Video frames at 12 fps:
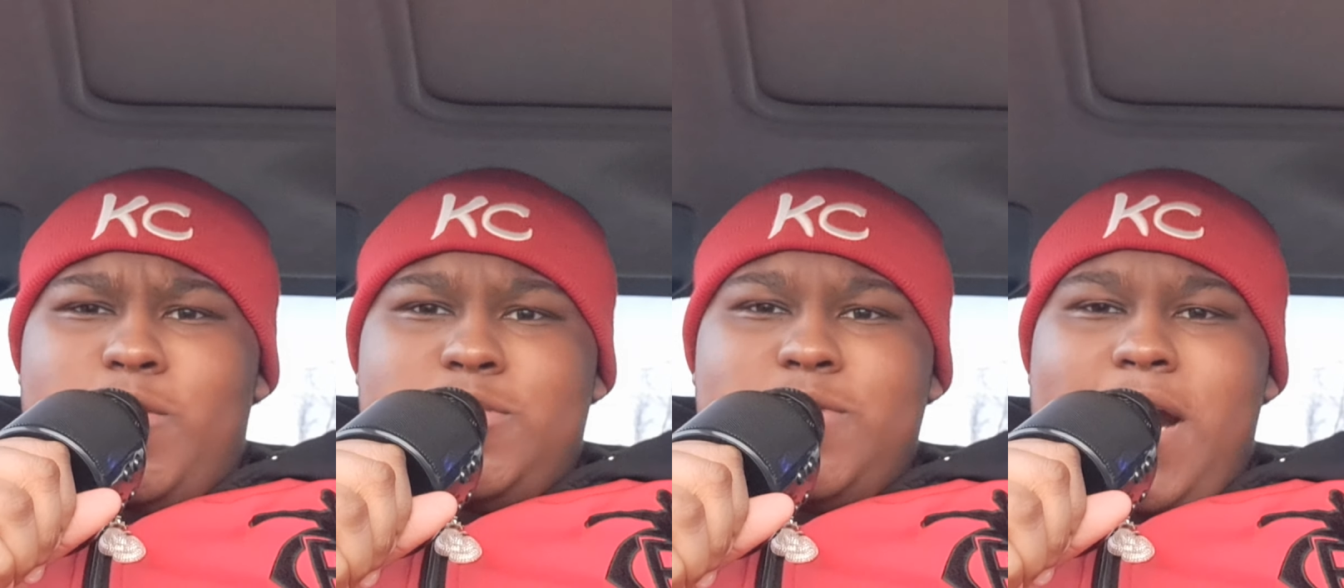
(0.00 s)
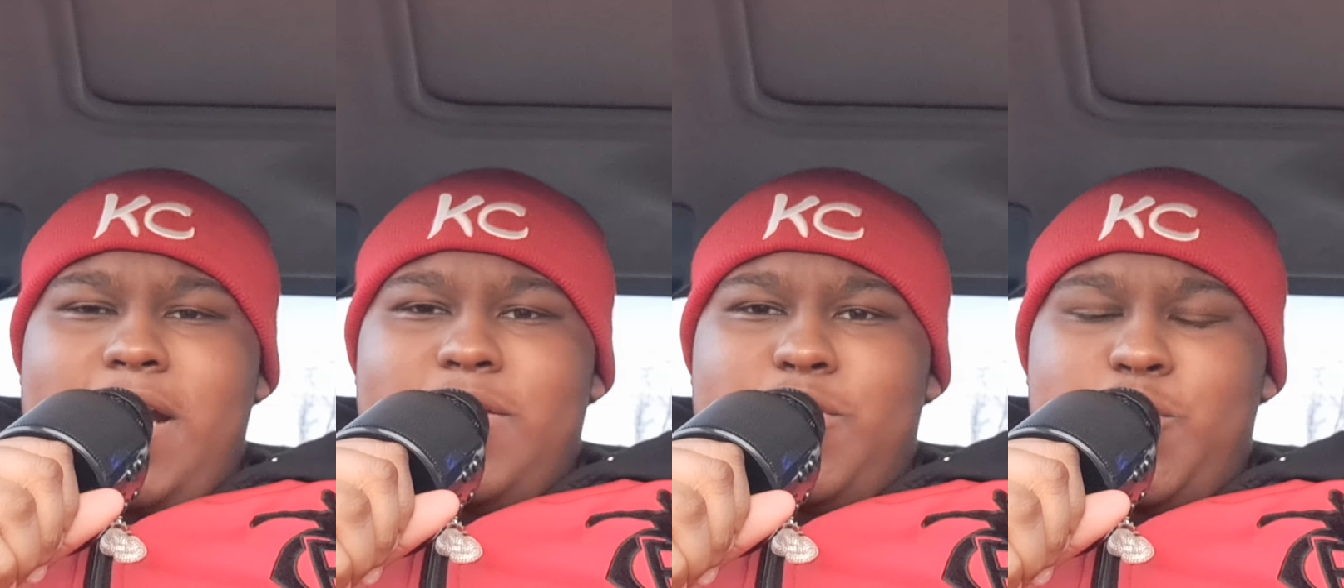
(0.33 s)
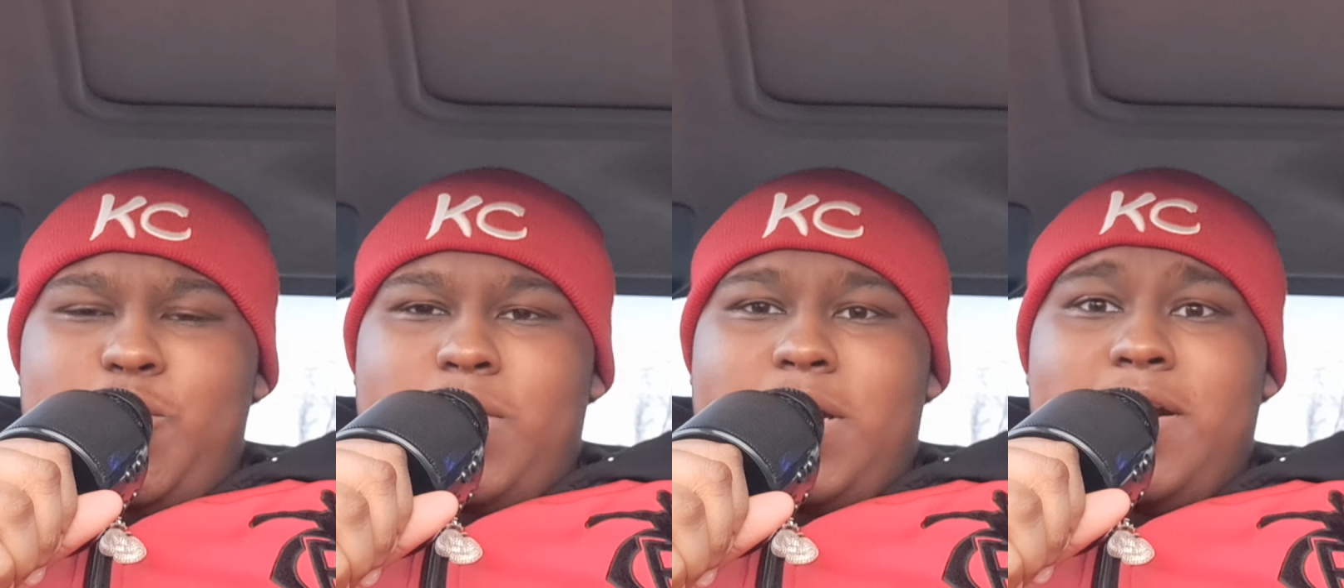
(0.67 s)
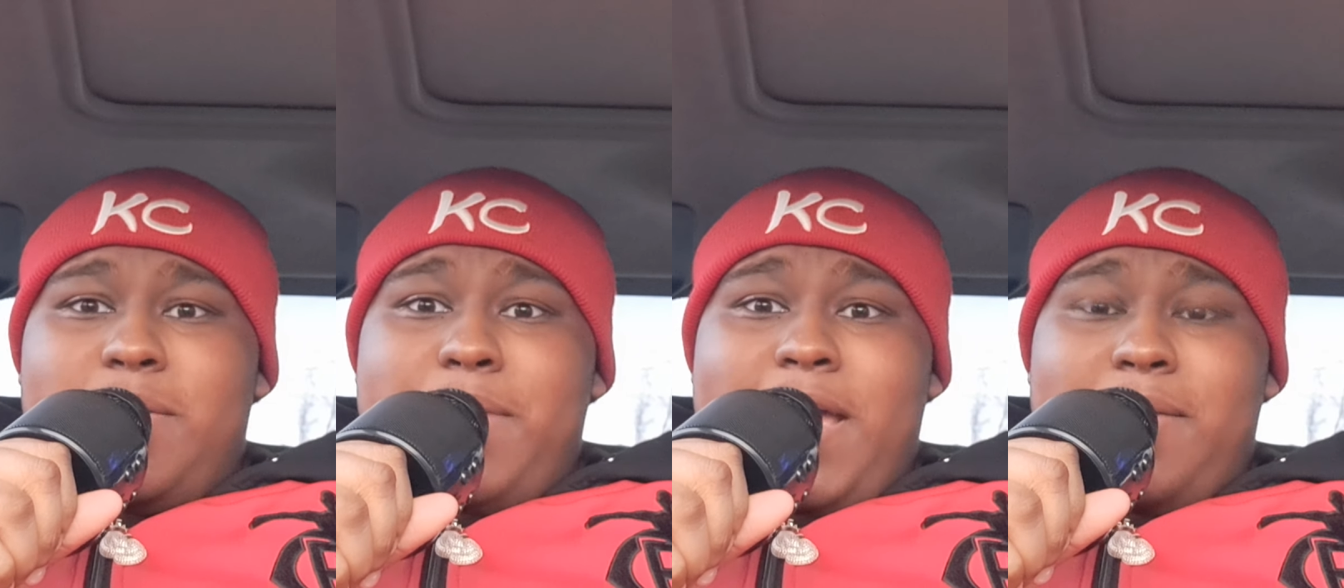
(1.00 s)
what you got to do and
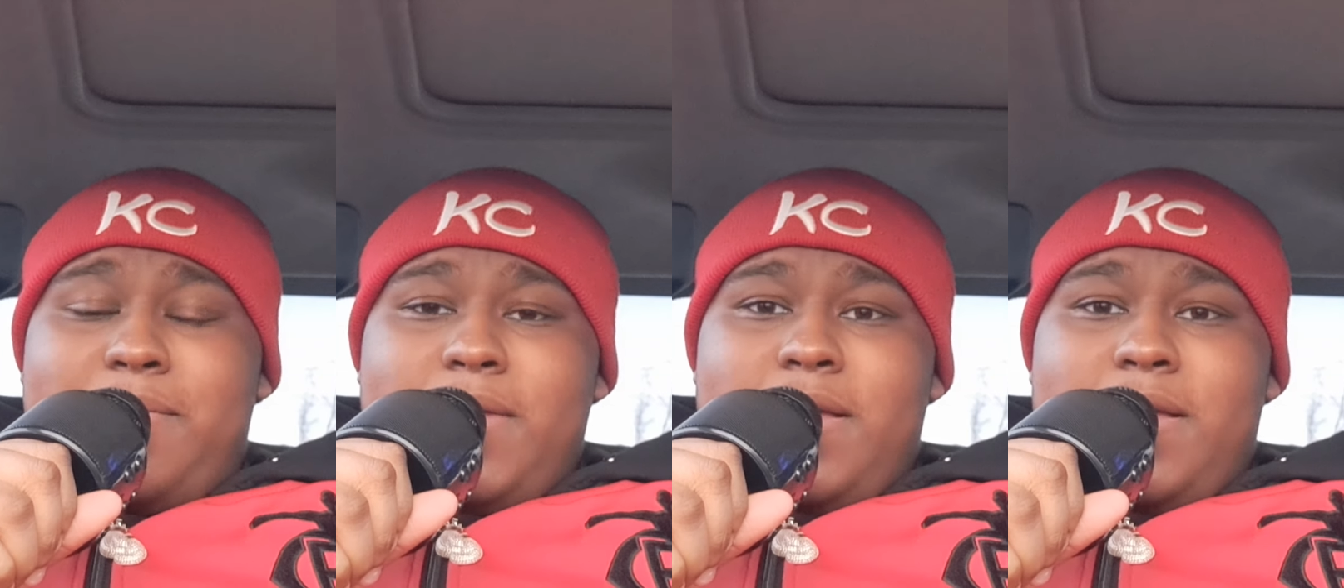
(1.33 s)
come back